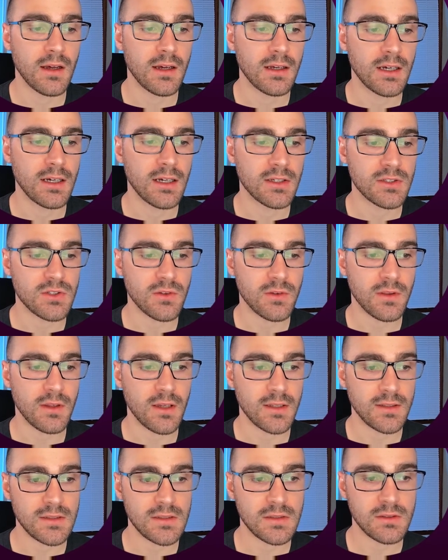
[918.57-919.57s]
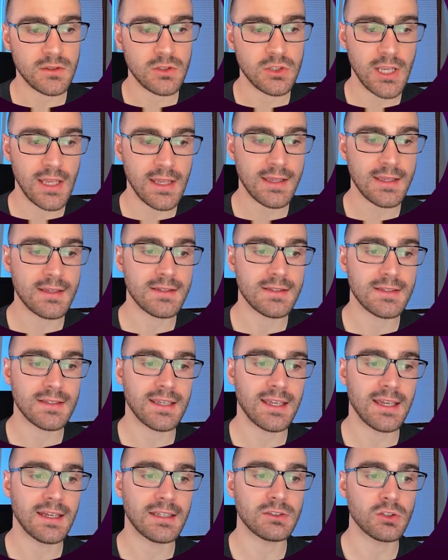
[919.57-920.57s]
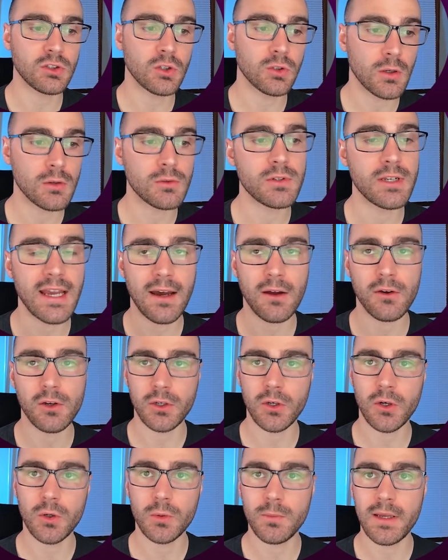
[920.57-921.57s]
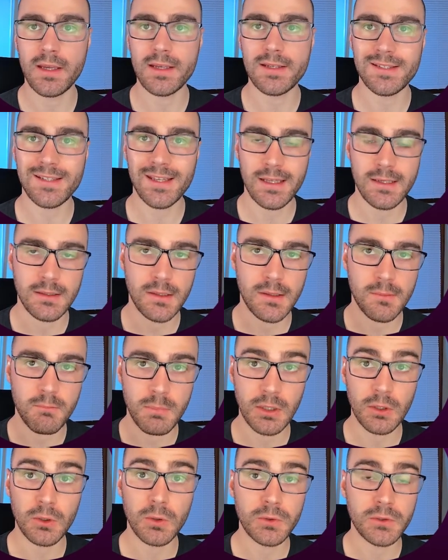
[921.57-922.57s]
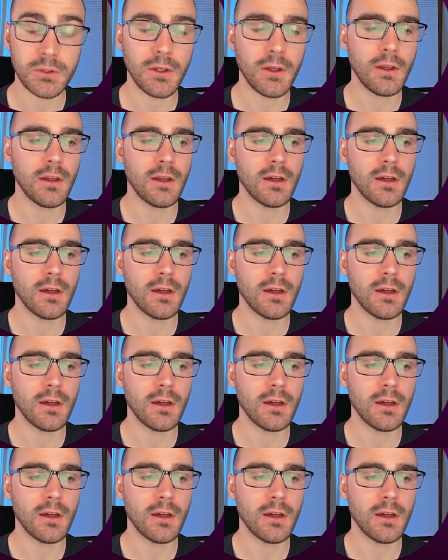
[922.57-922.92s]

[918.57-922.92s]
uh, so that Jenkins can clone down a code base and build